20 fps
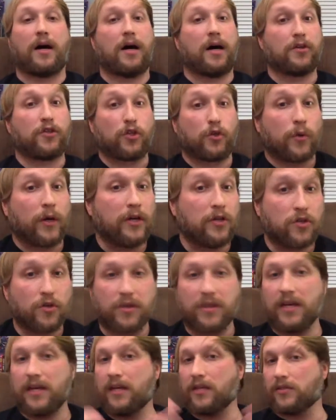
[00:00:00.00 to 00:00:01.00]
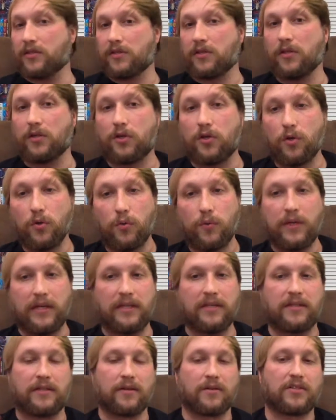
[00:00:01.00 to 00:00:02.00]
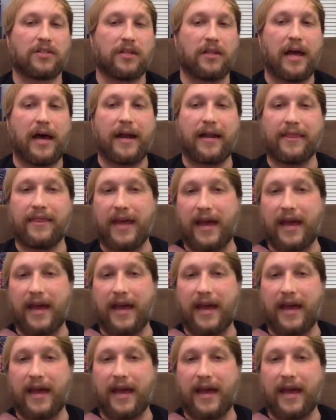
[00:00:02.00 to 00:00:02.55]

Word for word: Stranger Things, The Goonies. There's a lot of